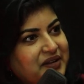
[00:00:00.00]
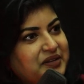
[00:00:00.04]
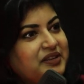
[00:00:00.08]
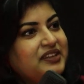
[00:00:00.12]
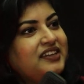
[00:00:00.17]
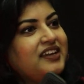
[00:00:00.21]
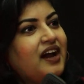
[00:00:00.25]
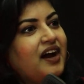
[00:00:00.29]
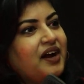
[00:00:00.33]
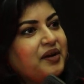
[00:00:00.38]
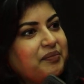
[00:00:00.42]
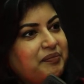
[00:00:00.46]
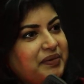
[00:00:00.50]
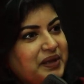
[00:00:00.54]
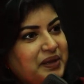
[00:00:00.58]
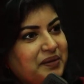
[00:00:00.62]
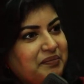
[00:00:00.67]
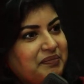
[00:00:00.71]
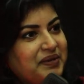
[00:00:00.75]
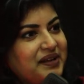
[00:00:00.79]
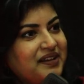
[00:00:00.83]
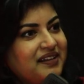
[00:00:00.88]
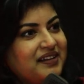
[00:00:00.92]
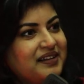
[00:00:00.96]
young
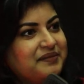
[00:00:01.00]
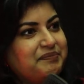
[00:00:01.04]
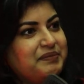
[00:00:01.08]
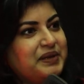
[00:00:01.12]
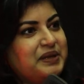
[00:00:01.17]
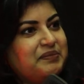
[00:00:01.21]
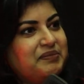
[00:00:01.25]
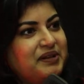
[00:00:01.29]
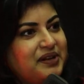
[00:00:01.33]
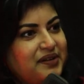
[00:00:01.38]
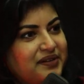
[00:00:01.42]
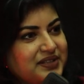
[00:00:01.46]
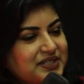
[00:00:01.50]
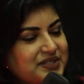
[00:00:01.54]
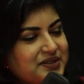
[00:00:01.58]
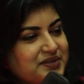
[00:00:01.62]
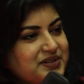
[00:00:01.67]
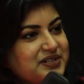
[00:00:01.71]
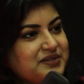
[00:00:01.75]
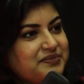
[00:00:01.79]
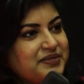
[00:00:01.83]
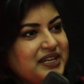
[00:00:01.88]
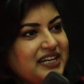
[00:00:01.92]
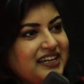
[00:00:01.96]
people people on
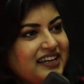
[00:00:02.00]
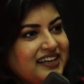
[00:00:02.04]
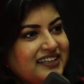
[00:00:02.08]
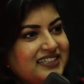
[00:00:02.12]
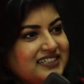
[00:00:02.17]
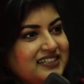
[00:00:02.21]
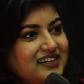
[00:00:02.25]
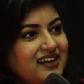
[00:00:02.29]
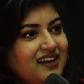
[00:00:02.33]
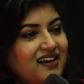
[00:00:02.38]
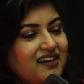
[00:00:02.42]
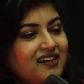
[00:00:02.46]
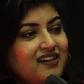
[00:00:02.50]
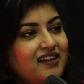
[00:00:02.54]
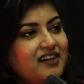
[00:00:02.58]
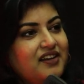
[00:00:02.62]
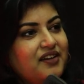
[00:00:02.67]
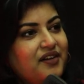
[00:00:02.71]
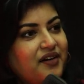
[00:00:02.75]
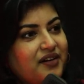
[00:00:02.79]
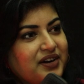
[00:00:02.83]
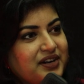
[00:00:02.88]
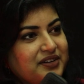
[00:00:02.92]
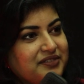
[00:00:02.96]
social media in sri lanka a
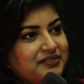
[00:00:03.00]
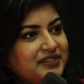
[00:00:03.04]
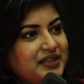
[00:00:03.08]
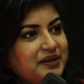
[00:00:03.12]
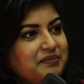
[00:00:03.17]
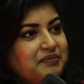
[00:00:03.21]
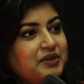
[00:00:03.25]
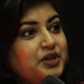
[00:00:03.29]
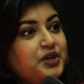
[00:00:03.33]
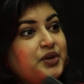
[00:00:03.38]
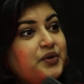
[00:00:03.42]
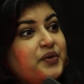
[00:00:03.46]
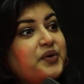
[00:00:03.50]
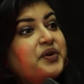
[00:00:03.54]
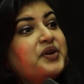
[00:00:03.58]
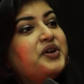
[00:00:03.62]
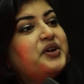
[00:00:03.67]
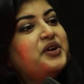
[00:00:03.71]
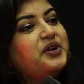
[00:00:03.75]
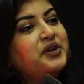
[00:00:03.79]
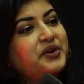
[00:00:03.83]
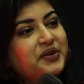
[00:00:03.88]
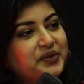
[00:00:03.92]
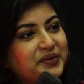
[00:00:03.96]
lot of them don't
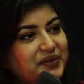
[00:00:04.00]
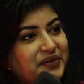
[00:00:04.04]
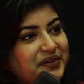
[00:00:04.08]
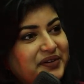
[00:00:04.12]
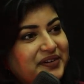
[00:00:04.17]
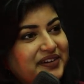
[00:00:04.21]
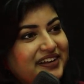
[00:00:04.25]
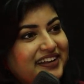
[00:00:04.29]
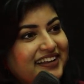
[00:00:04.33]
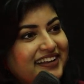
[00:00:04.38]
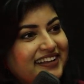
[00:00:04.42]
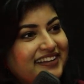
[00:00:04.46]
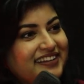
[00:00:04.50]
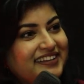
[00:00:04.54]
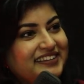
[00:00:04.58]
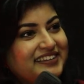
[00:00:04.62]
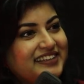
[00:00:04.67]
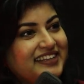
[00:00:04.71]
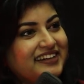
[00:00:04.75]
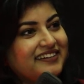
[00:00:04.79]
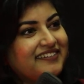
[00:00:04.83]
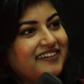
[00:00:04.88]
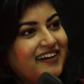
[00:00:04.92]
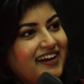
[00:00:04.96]
know mm.
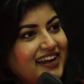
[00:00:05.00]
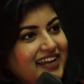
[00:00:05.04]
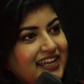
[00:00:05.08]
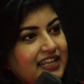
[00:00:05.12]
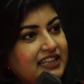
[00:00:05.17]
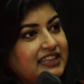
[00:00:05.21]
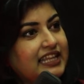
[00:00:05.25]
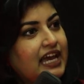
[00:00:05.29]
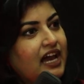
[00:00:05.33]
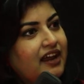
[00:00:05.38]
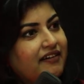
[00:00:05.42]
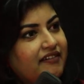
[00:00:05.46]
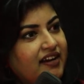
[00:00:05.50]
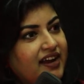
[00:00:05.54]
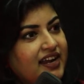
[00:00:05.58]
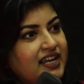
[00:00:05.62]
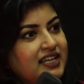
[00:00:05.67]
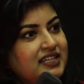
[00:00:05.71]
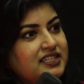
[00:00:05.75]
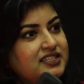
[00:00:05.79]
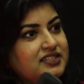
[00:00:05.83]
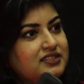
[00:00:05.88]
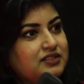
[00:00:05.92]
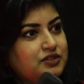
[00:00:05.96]
the hmm. right their
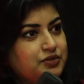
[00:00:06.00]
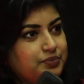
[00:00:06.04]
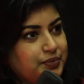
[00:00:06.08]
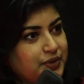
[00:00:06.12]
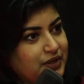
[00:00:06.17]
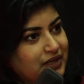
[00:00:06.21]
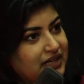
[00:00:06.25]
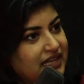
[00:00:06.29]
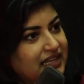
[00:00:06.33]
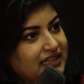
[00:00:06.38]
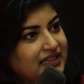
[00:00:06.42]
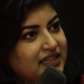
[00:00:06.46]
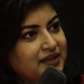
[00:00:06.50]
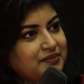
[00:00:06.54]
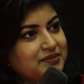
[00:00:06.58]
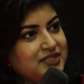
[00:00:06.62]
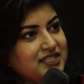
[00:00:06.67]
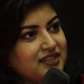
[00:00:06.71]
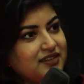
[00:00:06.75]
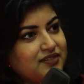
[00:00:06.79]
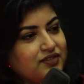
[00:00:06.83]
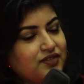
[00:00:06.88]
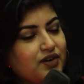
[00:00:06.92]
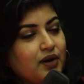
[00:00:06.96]
rights to protect
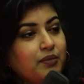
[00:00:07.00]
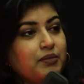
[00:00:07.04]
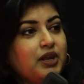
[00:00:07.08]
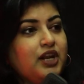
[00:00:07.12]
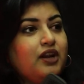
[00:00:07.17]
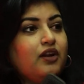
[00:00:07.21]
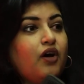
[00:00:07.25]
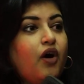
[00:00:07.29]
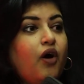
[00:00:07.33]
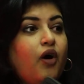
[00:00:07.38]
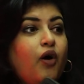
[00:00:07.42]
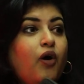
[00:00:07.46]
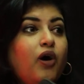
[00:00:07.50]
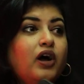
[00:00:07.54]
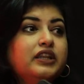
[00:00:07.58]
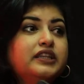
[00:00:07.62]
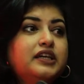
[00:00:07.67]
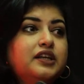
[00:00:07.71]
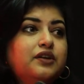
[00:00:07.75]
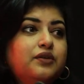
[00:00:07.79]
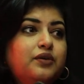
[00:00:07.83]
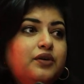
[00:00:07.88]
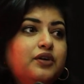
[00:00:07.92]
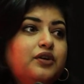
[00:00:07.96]
themselves from it or they
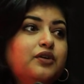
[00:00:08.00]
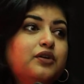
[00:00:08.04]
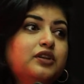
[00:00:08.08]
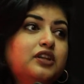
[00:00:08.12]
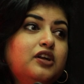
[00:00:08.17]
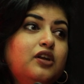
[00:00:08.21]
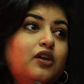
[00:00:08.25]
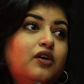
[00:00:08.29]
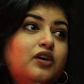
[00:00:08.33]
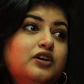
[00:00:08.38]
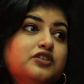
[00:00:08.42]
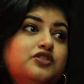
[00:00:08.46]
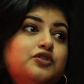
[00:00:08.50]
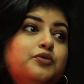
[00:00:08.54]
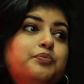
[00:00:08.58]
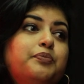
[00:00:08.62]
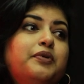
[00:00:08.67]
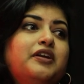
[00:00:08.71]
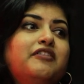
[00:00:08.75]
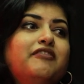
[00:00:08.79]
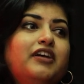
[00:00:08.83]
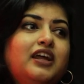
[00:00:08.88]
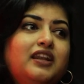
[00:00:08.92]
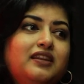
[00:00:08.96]
That's don't know the laws to
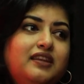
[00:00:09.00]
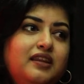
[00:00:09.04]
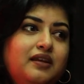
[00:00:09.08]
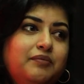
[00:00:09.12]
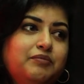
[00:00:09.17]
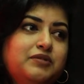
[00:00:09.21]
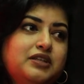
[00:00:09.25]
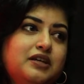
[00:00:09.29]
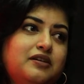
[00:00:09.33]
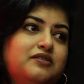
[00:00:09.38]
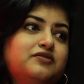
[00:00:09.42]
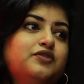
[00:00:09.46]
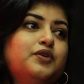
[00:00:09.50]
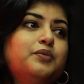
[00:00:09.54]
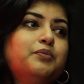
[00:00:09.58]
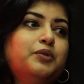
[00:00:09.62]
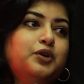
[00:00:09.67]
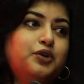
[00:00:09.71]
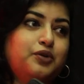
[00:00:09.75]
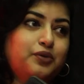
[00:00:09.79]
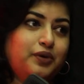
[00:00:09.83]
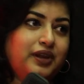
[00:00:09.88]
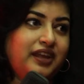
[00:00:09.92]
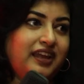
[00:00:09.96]
prevent themselves from
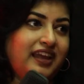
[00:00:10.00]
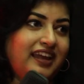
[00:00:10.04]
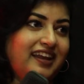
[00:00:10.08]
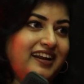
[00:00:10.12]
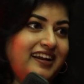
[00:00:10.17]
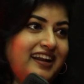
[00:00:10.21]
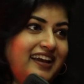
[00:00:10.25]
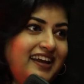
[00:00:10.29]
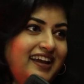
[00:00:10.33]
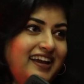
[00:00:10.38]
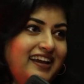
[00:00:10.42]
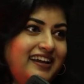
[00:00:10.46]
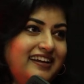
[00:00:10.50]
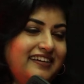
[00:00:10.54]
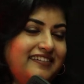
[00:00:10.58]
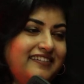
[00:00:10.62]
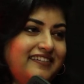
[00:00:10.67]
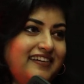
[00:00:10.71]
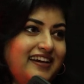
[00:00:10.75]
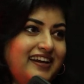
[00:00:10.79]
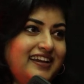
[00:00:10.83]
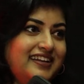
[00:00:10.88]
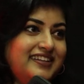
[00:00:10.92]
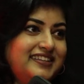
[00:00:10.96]
doing it That's
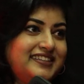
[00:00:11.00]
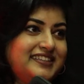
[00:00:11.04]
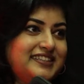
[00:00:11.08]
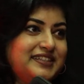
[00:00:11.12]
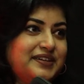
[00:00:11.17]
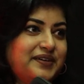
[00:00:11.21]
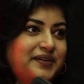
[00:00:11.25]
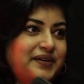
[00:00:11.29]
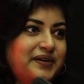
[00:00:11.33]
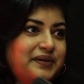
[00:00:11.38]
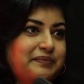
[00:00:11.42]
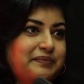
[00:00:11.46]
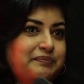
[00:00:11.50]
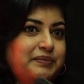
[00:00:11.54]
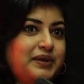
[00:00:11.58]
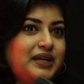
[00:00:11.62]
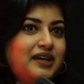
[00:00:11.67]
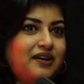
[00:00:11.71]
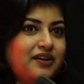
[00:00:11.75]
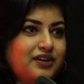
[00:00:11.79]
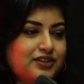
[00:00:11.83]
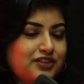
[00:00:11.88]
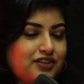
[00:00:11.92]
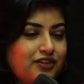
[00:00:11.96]
right so
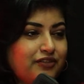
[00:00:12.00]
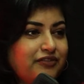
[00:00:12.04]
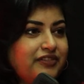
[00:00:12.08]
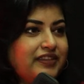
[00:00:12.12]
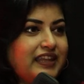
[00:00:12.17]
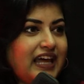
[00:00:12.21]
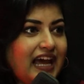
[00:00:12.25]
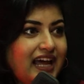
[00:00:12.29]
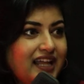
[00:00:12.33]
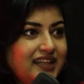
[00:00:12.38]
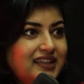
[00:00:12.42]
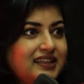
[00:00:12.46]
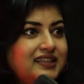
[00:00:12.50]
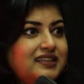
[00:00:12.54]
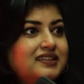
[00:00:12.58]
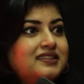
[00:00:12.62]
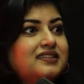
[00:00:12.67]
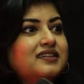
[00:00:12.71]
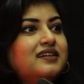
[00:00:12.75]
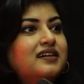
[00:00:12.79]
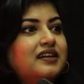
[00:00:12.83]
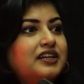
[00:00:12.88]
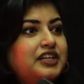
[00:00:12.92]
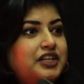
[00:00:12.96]
because of that this
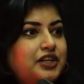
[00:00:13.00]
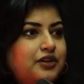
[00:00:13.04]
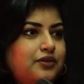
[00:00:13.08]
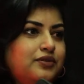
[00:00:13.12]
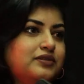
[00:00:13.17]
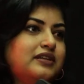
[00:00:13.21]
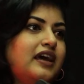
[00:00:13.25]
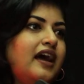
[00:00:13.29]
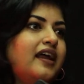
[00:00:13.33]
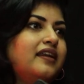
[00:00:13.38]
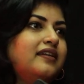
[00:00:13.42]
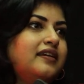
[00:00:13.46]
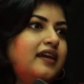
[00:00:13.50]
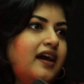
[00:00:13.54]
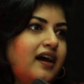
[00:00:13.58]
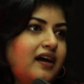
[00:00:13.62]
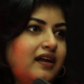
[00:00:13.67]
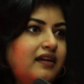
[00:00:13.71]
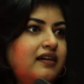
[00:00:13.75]
continues and yeah